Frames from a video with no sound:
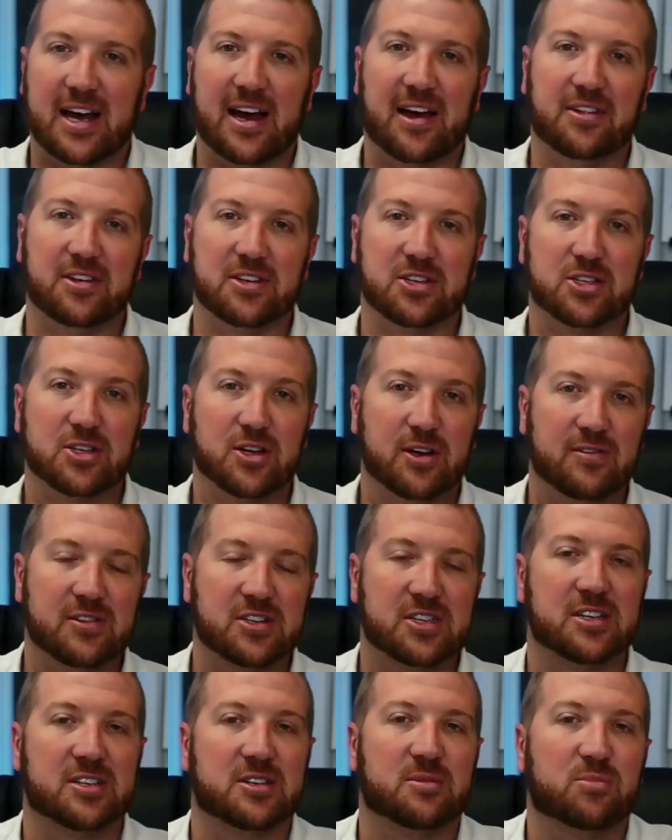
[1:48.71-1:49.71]
other
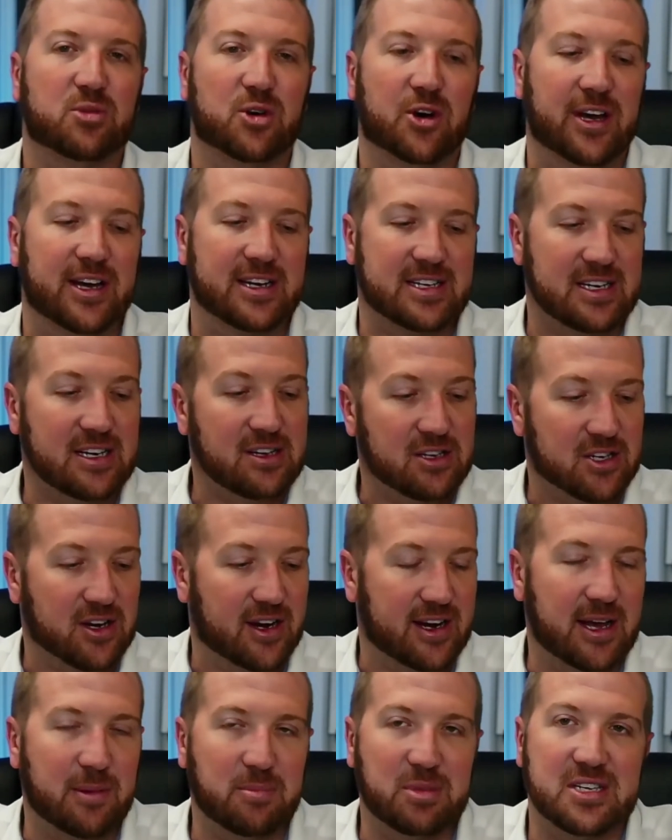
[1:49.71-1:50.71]
services and products
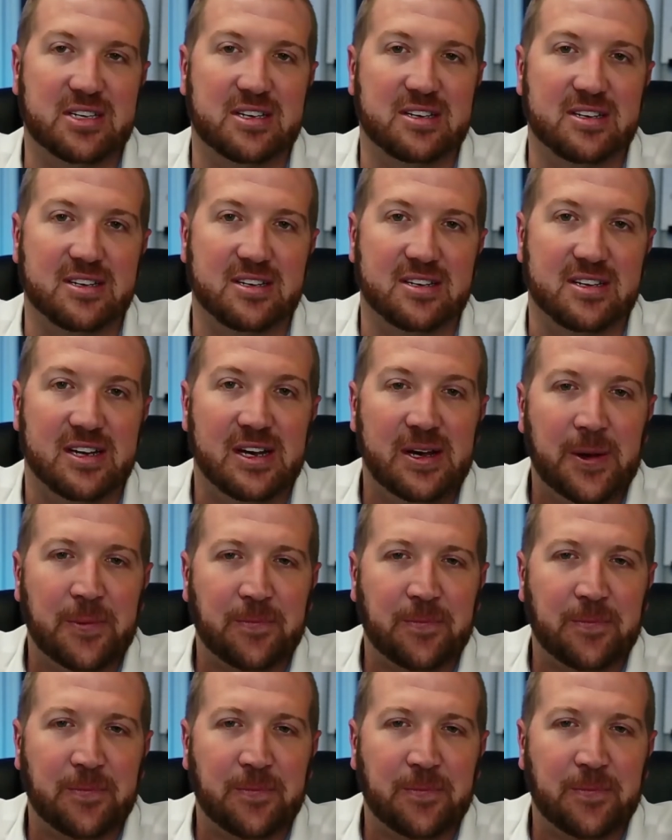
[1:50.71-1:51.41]
inside our businesses.